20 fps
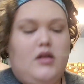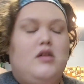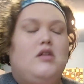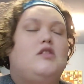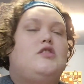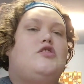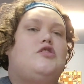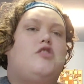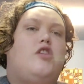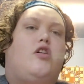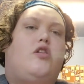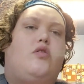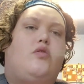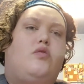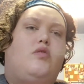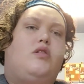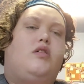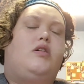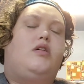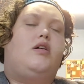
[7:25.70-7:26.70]
So
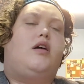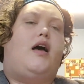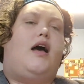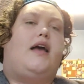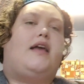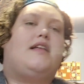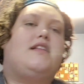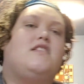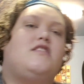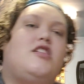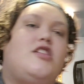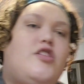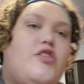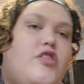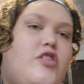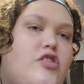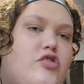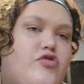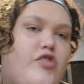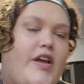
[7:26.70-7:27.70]
I continue
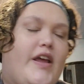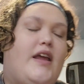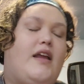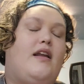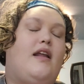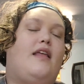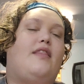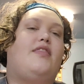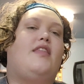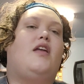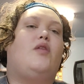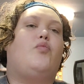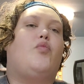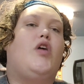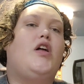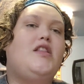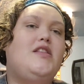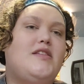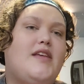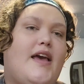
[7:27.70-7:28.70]
to train, and then
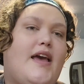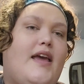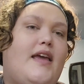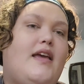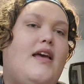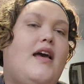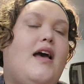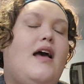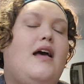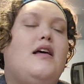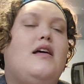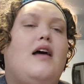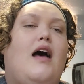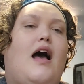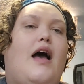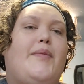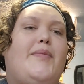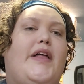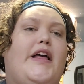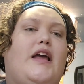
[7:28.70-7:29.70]
one day,
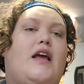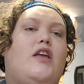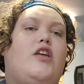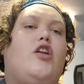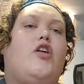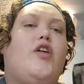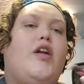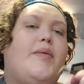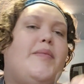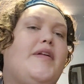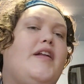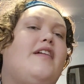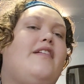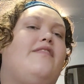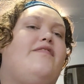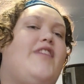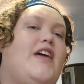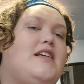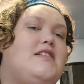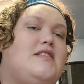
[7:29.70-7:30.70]
I'm like, you know what, I'm going to
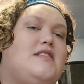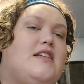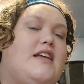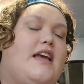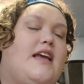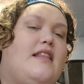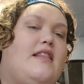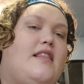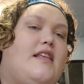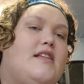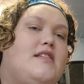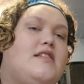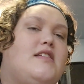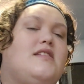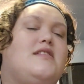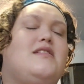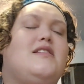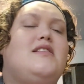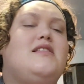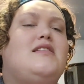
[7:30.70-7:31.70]
investigate this,
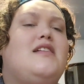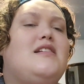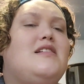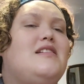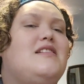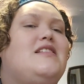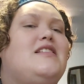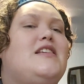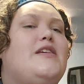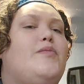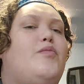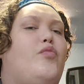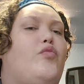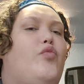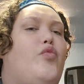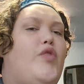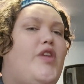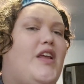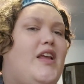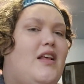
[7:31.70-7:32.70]
because this doesn't seem
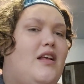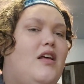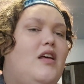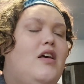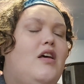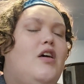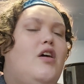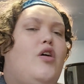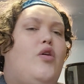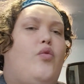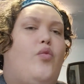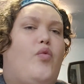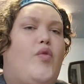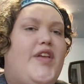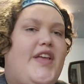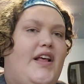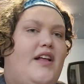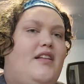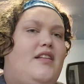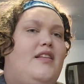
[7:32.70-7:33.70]

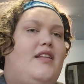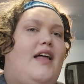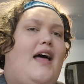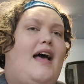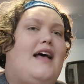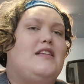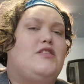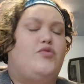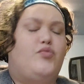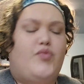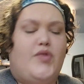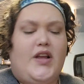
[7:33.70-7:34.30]
real as